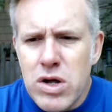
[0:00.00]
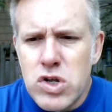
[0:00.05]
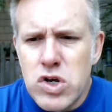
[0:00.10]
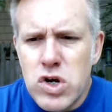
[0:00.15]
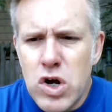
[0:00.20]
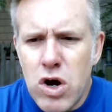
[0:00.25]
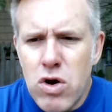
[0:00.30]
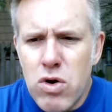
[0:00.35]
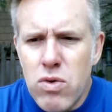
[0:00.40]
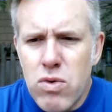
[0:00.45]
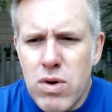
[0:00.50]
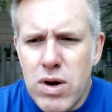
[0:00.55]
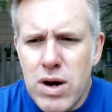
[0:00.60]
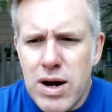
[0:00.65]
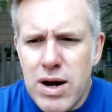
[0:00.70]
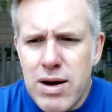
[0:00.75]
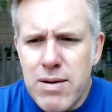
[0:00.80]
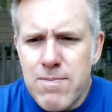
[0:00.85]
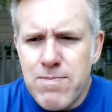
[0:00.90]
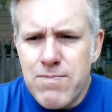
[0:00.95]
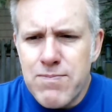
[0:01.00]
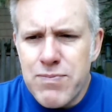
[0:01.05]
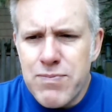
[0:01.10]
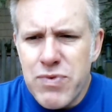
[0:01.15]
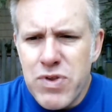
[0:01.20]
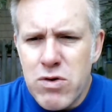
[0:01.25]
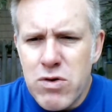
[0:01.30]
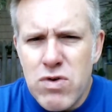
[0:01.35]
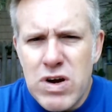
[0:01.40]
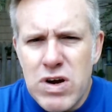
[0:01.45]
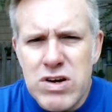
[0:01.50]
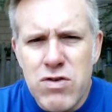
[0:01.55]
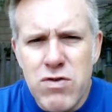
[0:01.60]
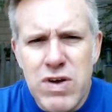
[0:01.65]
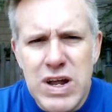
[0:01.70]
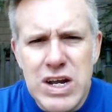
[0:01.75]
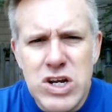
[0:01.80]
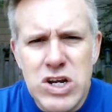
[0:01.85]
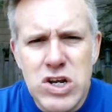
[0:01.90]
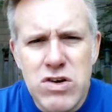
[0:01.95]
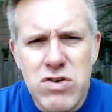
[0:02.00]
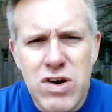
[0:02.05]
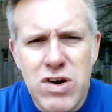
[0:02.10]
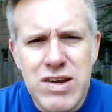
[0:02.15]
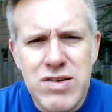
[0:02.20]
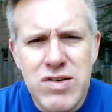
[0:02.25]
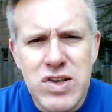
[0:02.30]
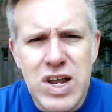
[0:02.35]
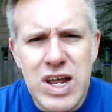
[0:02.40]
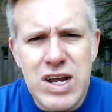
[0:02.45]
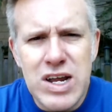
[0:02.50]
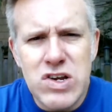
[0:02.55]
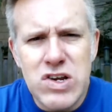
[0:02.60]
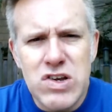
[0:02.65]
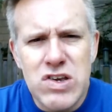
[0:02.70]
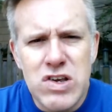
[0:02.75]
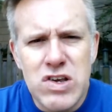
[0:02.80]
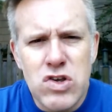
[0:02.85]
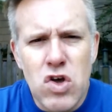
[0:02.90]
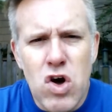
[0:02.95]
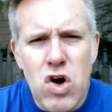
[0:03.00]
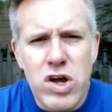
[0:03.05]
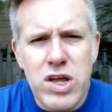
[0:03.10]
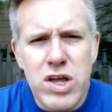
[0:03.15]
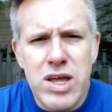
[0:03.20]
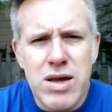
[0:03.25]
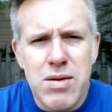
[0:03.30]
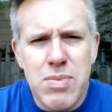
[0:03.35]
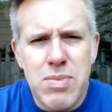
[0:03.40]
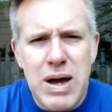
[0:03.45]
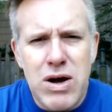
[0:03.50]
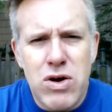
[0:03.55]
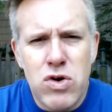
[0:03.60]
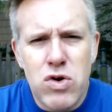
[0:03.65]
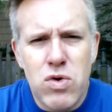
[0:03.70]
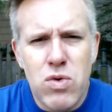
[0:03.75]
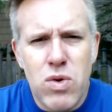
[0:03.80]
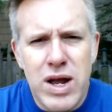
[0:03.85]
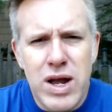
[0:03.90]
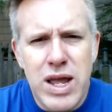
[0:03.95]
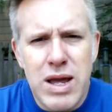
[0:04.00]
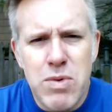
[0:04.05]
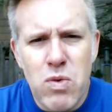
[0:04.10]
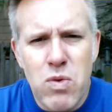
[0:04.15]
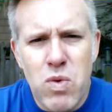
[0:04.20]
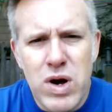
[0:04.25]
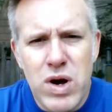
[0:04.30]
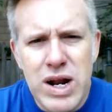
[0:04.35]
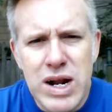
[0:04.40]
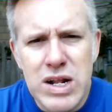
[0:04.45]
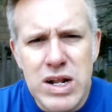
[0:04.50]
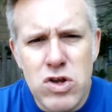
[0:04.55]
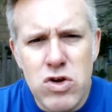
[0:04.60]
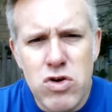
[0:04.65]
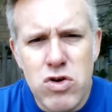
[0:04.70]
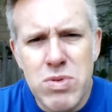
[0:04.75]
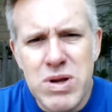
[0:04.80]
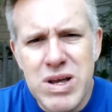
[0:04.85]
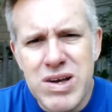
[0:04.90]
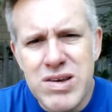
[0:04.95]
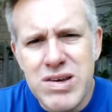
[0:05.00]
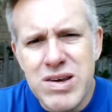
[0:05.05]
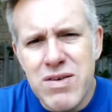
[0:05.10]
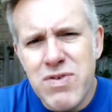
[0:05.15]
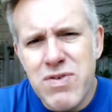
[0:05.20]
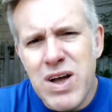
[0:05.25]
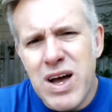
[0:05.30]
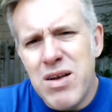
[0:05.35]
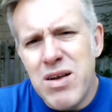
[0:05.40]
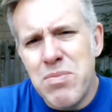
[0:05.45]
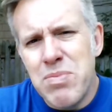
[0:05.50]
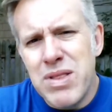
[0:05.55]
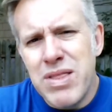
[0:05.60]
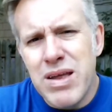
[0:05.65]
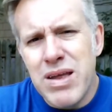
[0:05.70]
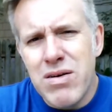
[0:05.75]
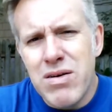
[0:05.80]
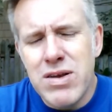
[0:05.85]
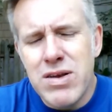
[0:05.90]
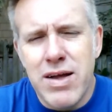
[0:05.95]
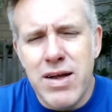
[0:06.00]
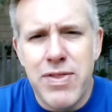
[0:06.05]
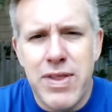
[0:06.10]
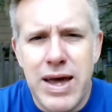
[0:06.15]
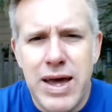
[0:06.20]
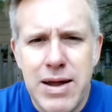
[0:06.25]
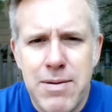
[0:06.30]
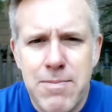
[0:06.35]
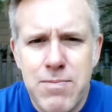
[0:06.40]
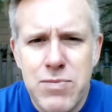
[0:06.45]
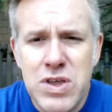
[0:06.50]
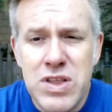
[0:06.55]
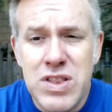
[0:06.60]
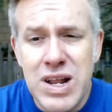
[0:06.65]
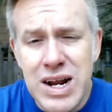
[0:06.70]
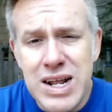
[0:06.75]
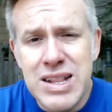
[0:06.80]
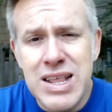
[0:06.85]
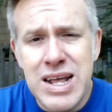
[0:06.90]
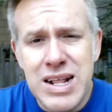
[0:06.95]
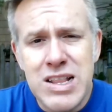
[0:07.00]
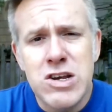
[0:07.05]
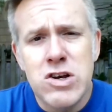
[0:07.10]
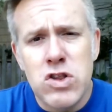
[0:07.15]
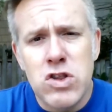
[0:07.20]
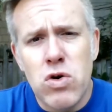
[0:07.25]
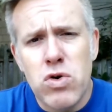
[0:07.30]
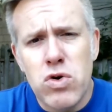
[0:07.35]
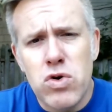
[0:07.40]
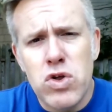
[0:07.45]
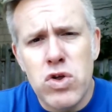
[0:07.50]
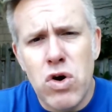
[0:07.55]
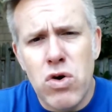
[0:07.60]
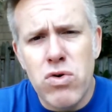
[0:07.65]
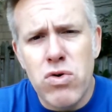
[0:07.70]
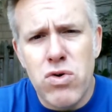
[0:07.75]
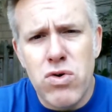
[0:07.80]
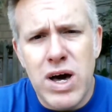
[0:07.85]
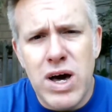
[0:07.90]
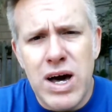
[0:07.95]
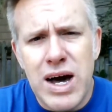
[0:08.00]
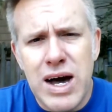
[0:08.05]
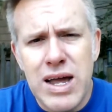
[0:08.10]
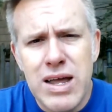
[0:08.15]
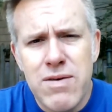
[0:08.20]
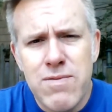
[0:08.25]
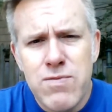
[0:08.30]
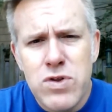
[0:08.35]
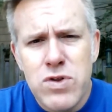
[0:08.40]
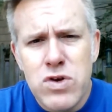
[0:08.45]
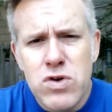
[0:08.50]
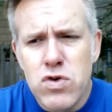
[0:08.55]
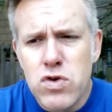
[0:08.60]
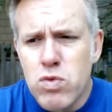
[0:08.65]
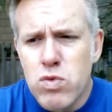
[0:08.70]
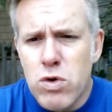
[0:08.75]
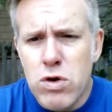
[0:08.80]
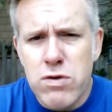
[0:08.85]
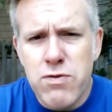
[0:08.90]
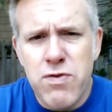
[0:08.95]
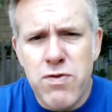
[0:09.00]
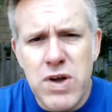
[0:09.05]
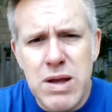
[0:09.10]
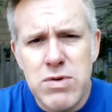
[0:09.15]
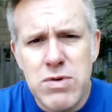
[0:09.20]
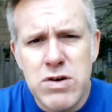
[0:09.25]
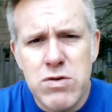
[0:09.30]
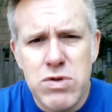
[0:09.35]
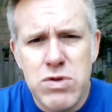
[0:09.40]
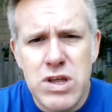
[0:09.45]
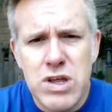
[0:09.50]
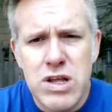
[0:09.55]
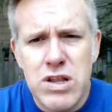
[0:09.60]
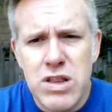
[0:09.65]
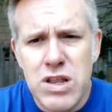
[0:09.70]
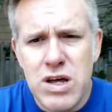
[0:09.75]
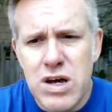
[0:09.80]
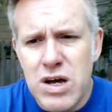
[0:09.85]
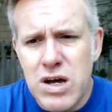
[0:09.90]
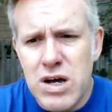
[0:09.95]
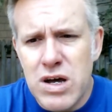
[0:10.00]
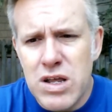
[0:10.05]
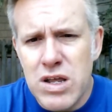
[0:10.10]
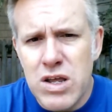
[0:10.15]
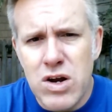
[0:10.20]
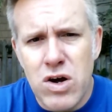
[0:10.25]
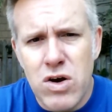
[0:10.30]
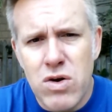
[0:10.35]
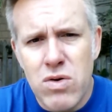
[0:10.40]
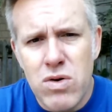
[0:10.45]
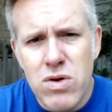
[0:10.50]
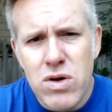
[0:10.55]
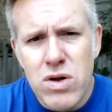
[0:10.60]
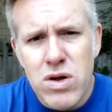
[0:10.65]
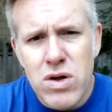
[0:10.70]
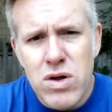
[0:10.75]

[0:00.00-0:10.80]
No um, reservations or hesitations in talking about who I am and what I do, because I've kind of been there and done that. And then I take this local yokel guy who's world famous within uh, you know,